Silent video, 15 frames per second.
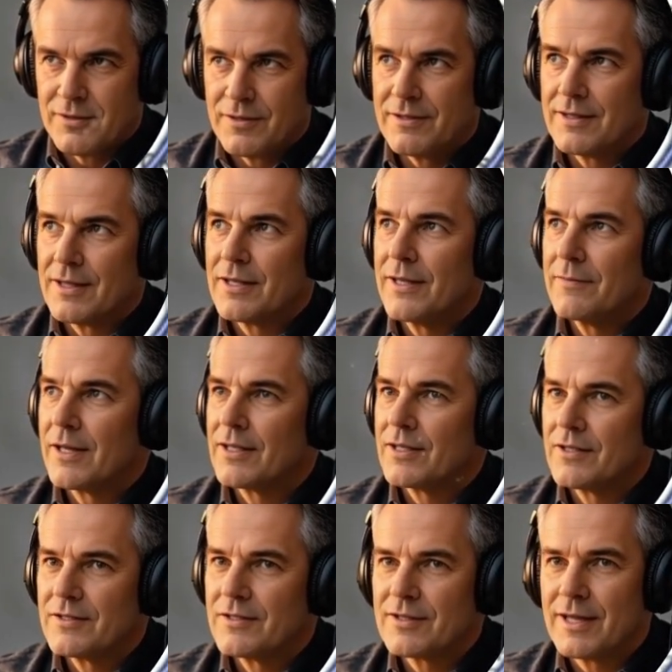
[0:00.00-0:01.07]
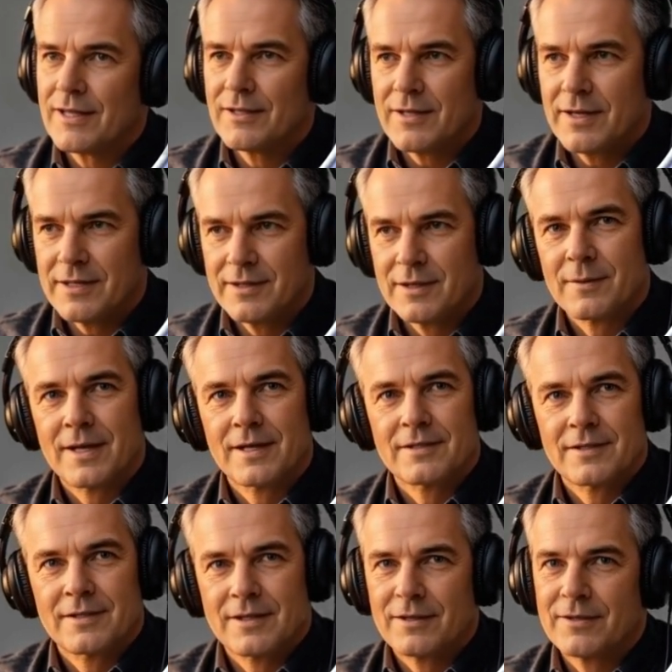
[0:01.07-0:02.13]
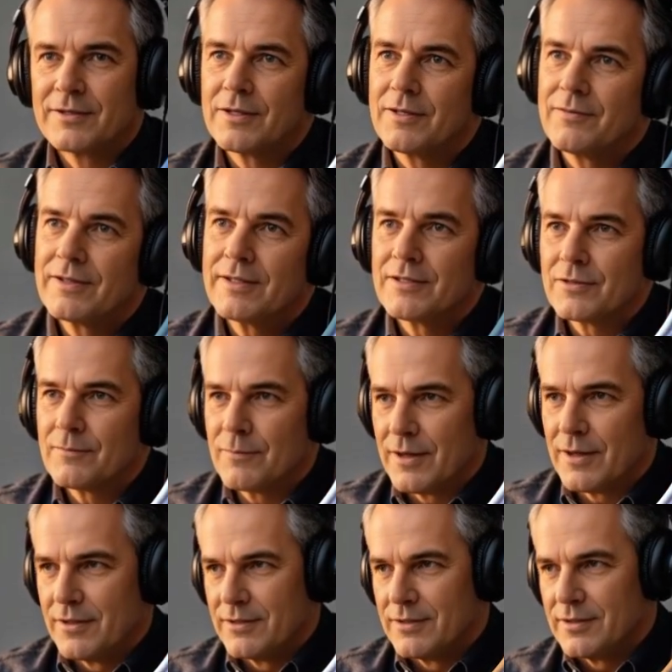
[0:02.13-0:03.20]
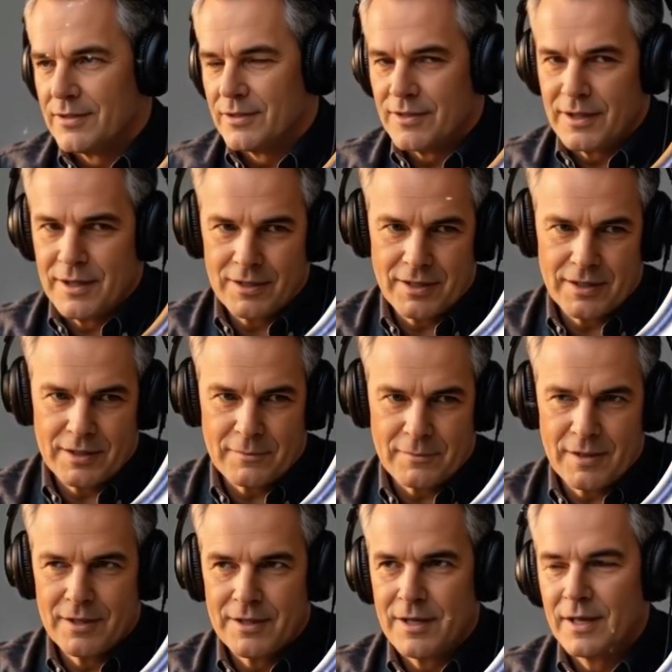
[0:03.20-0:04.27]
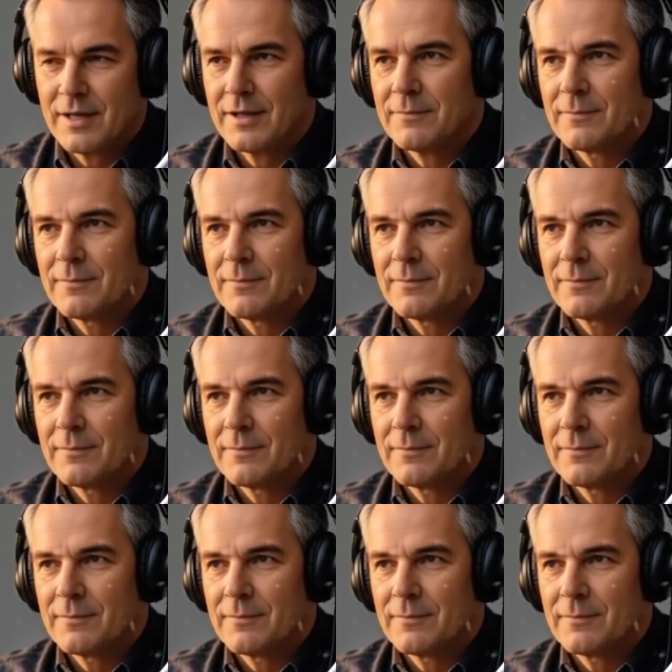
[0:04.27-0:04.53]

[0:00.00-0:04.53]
Selling managed satellite capacity and services to businesses is a much higher